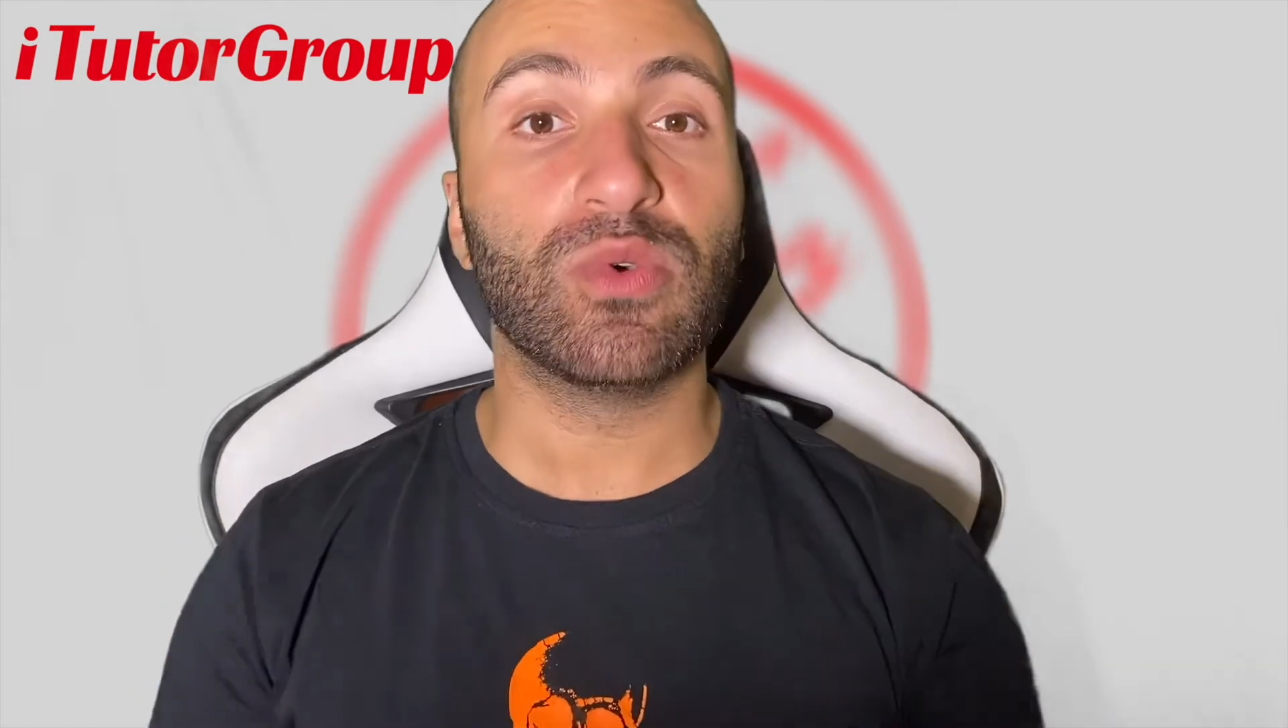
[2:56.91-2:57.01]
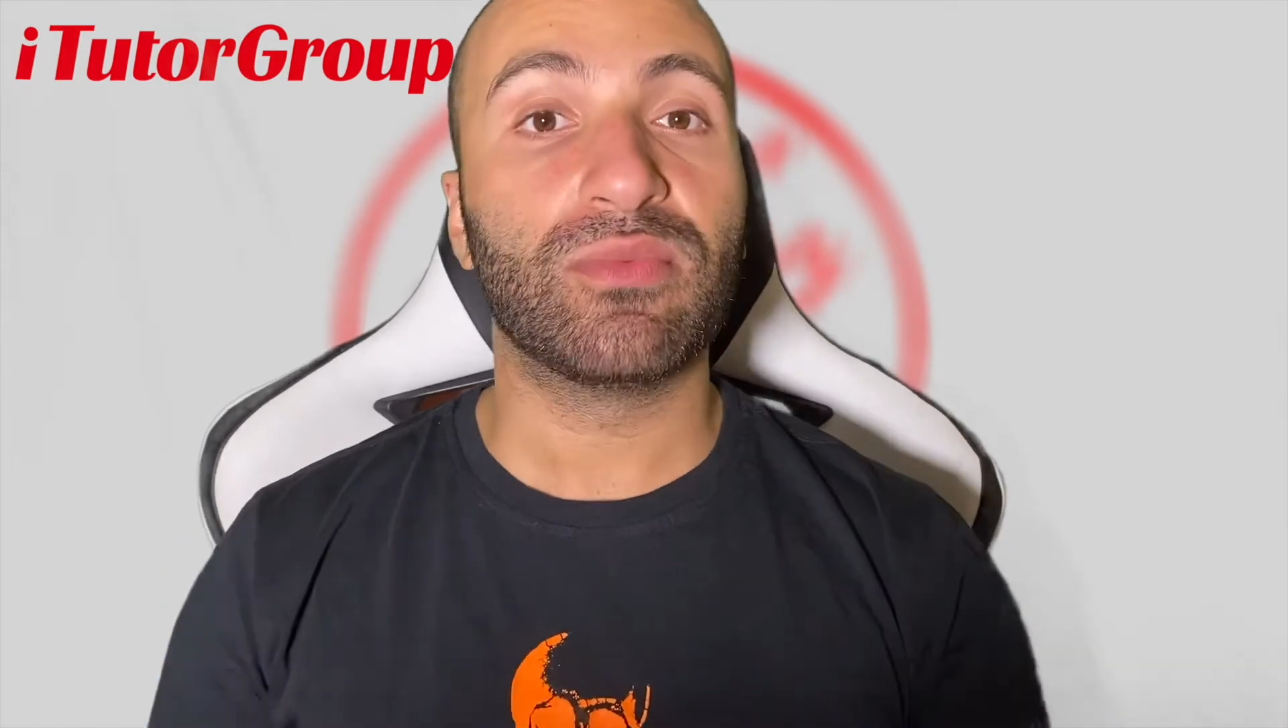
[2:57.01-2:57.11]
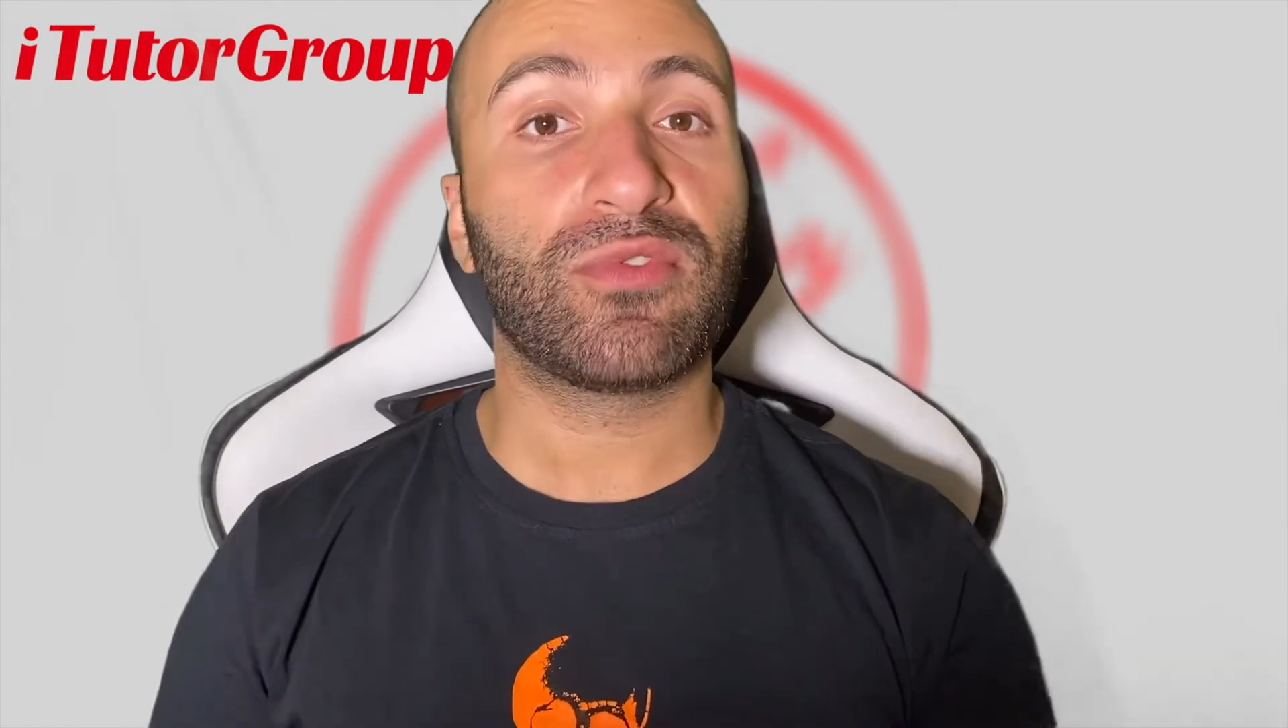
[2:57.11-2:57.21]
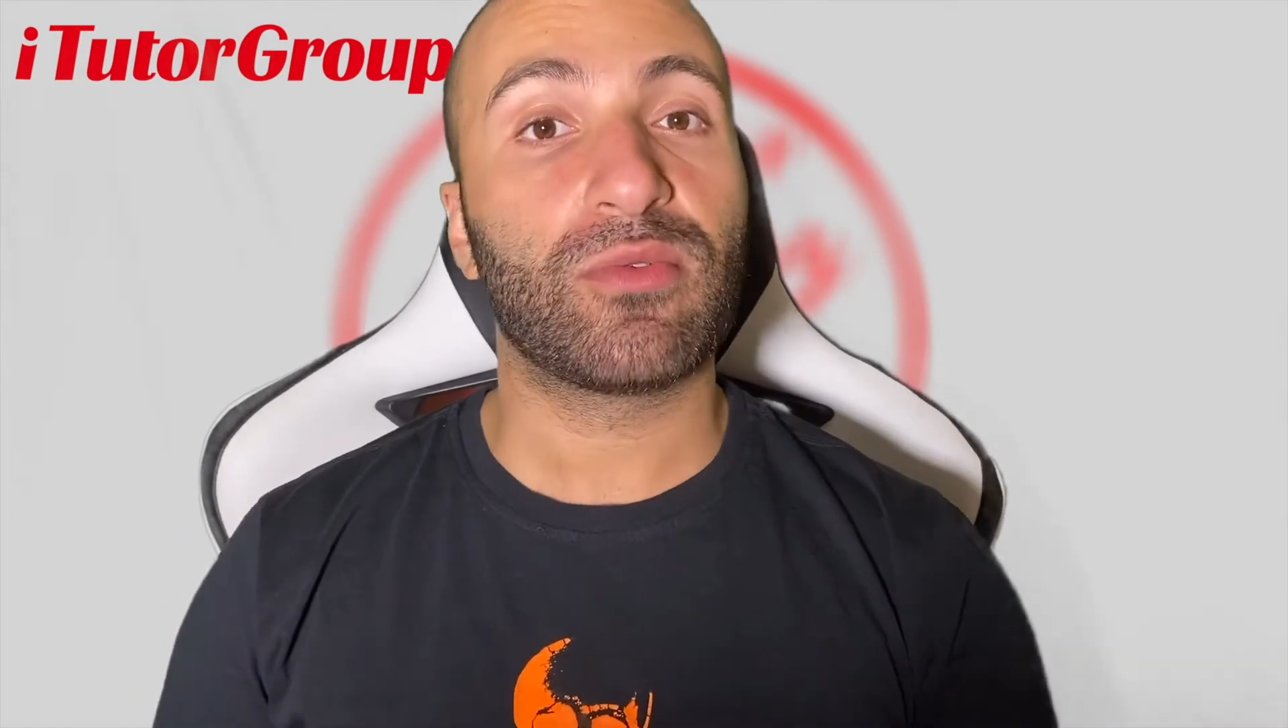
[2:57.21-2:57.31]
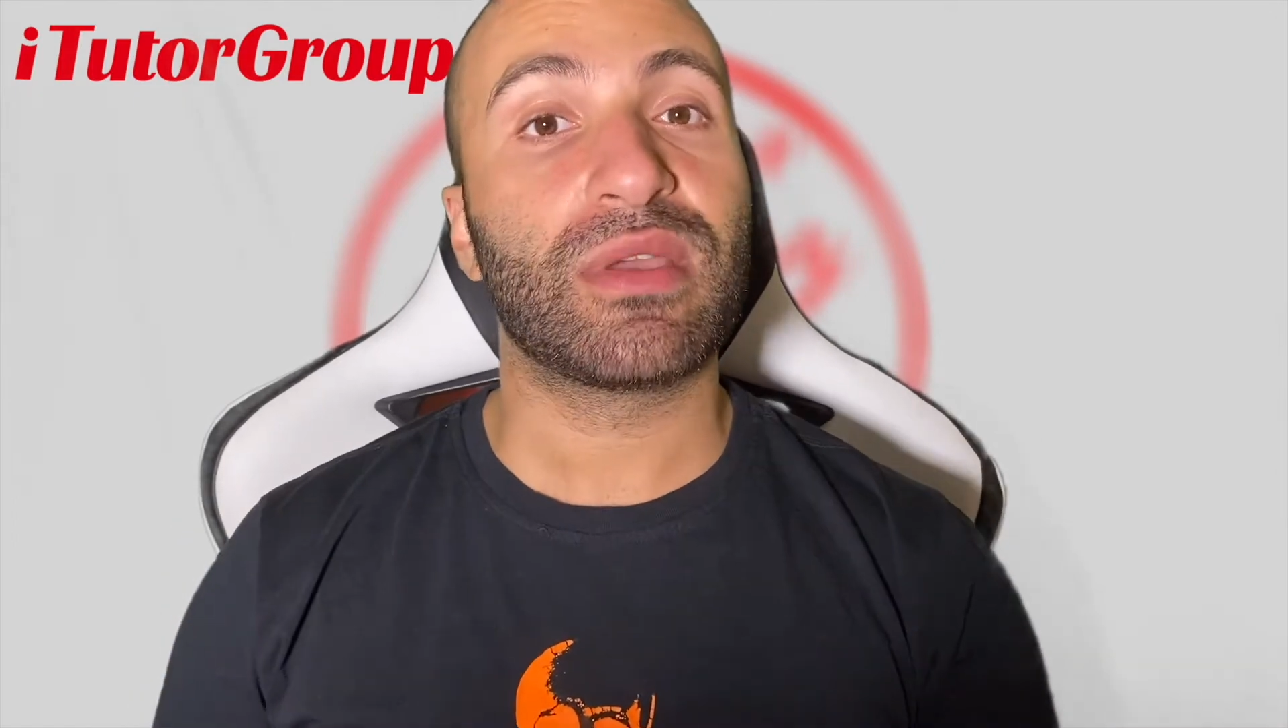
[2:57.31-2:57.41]

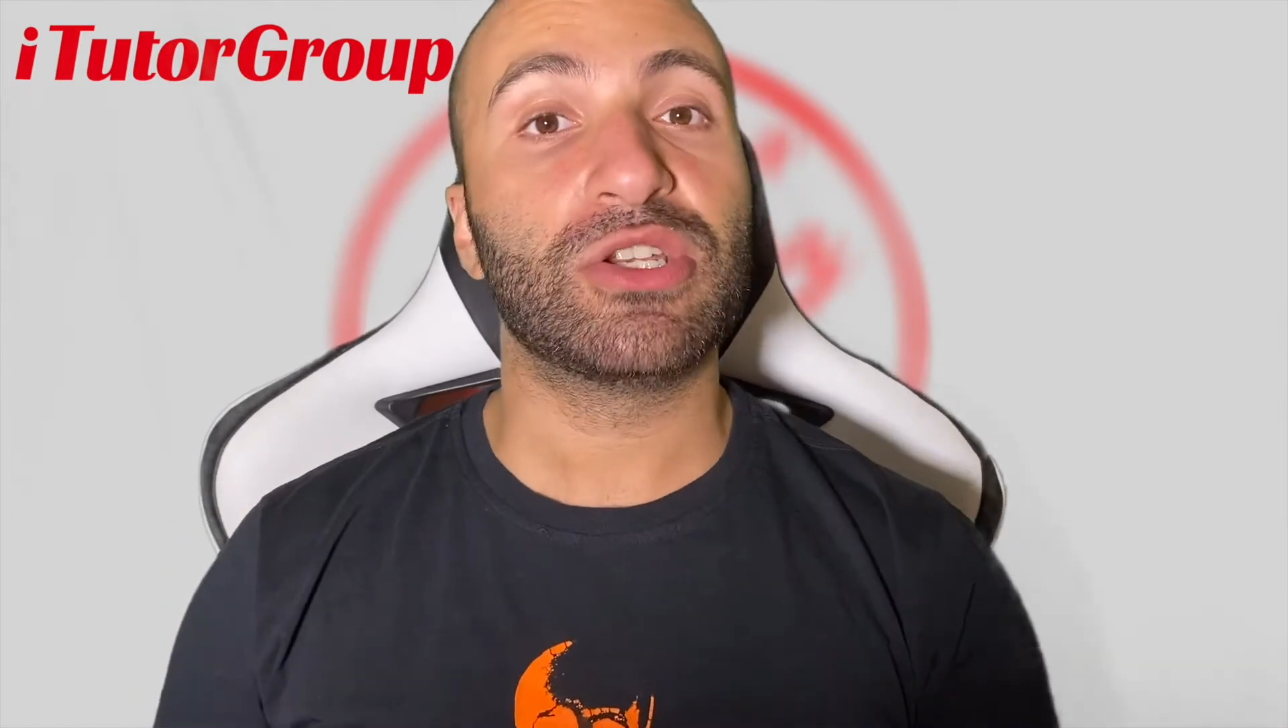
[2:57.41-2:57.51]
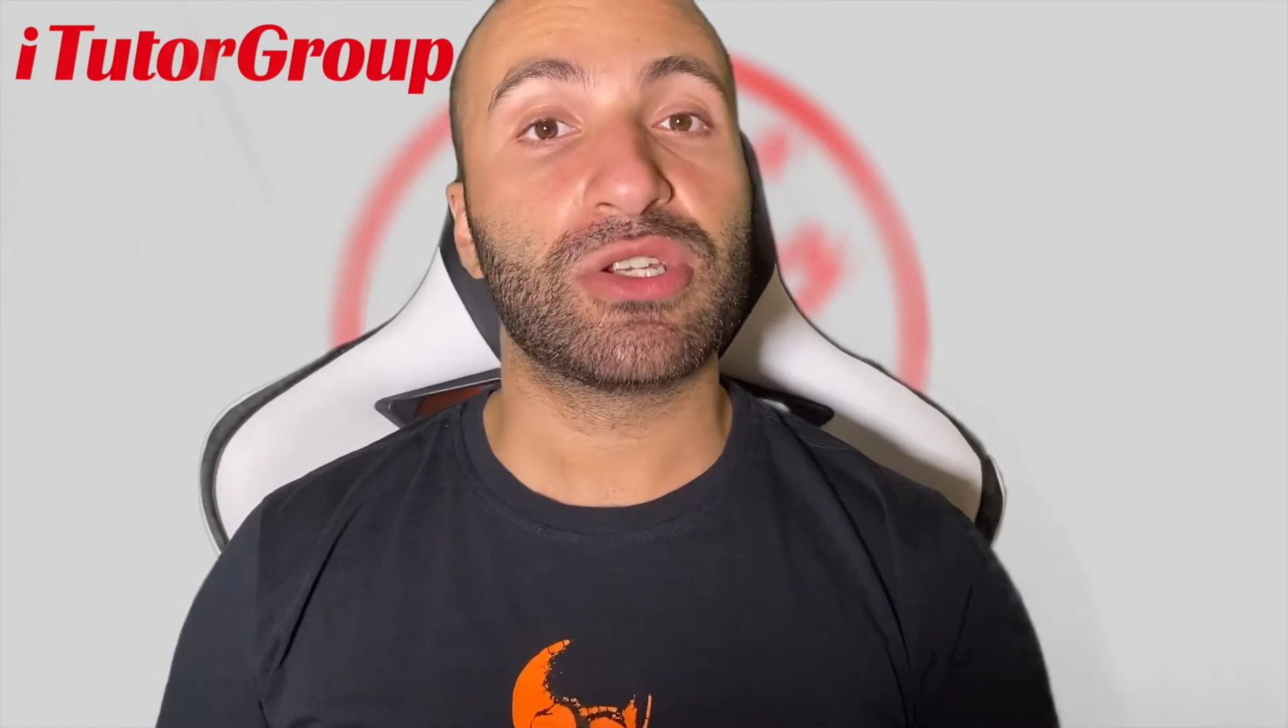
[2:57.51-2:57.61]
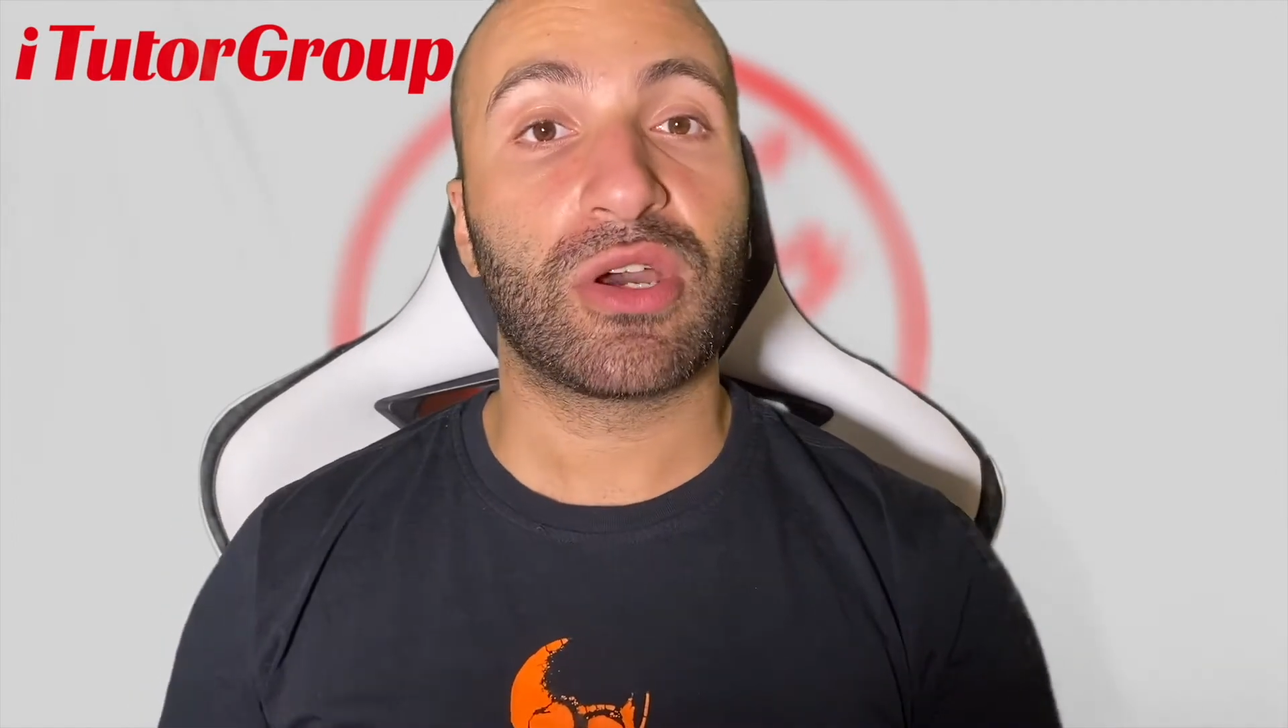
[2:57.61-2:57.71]
information